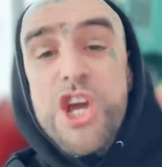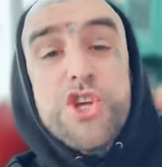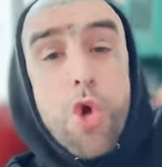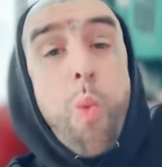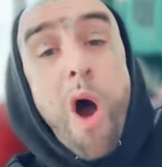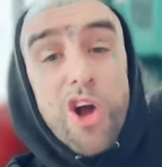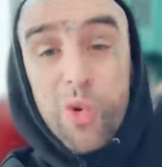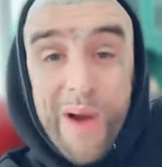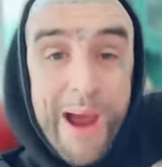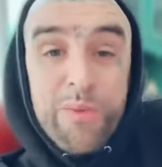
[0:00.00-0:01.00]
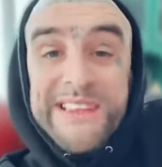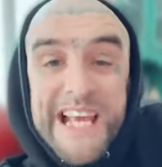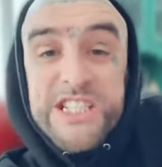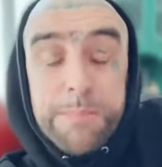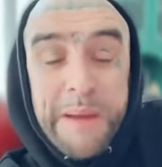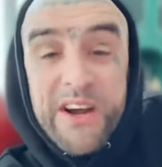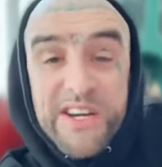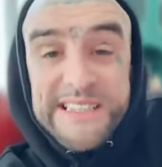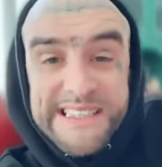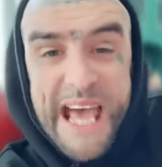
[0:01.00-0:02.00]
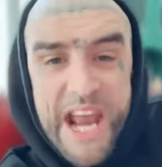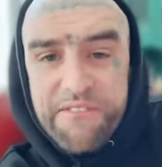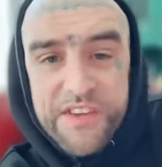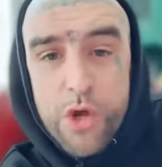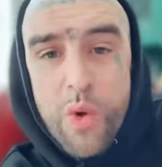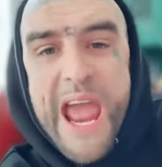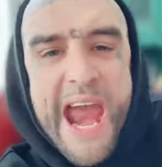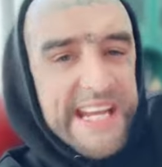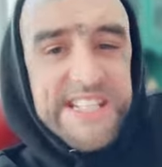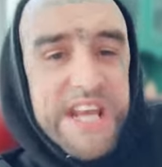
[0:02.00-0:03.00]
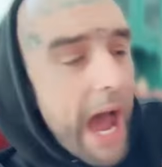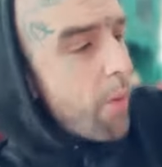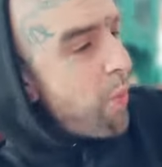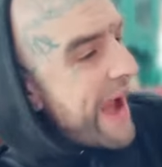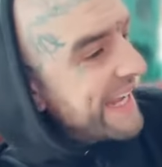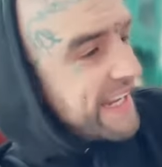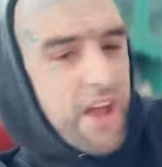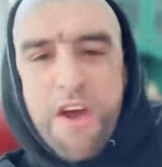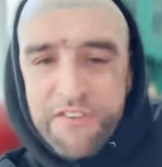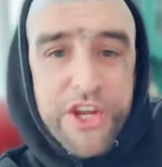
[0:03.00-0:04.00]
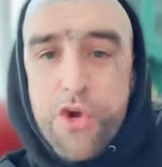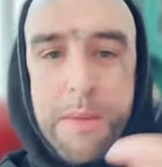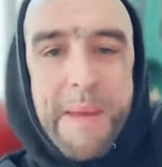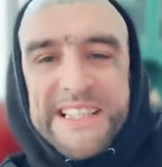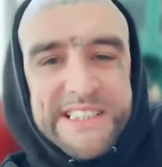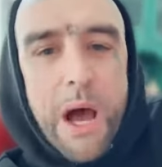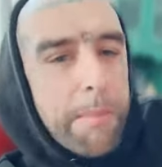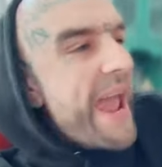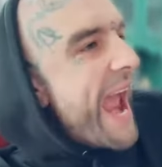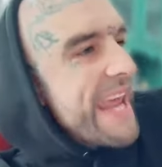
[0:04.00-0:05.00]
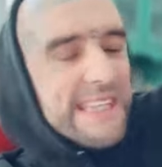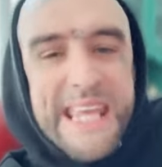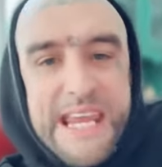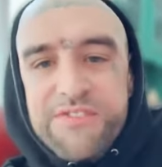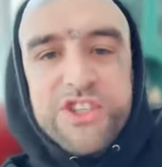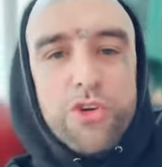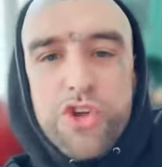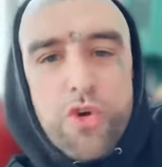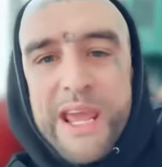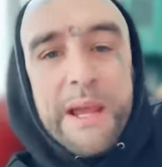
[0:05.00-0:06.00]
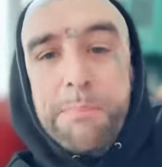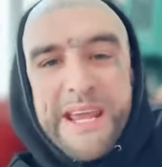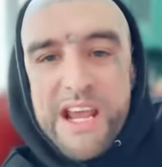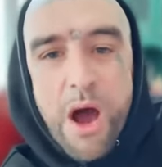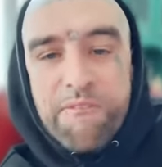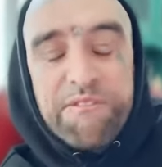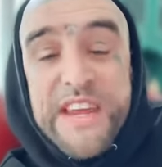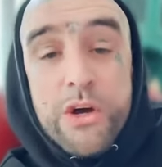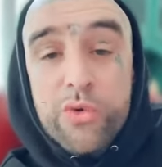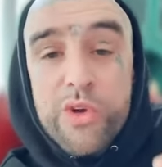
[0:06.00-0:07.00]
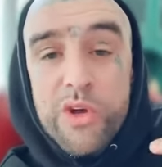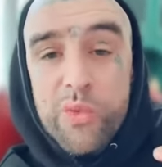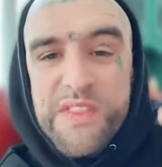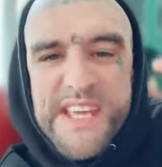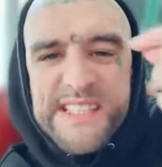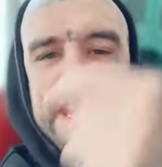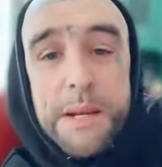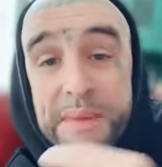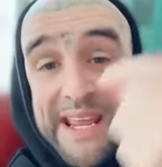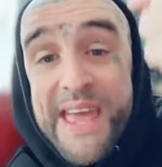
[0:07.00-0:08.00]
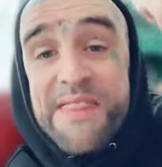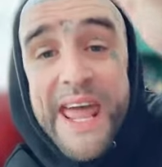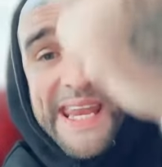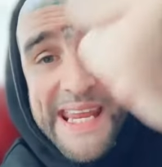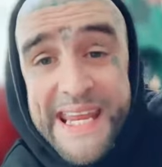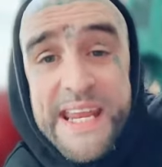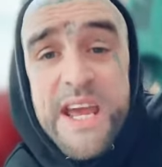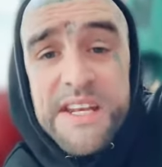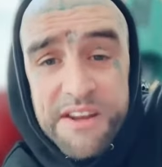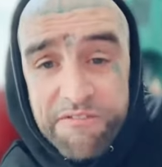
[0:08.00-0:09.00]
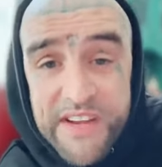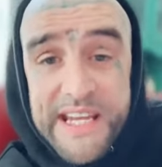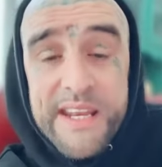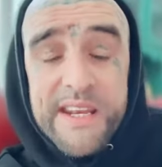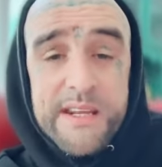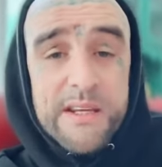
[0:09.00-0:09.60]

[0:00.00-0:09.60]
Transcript: You walk around with that spirit inside of you, and he's not waiting for you to mess up and leave so you can become filled with his enemy that he defeated.